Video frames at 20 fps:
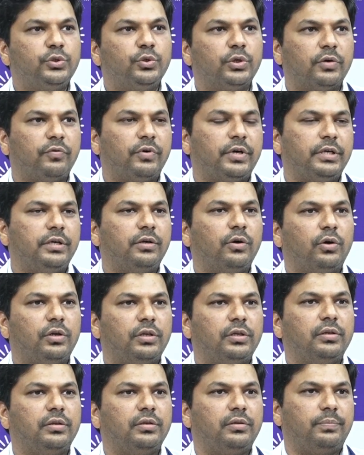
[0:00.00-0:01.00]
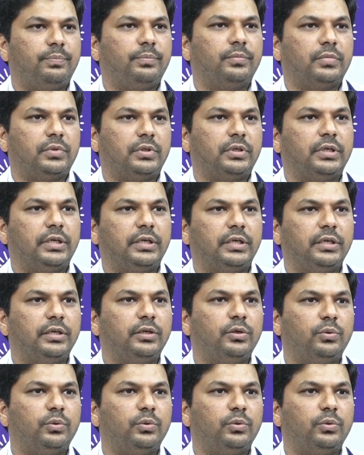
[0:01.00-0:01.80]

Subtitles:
should avoid all getting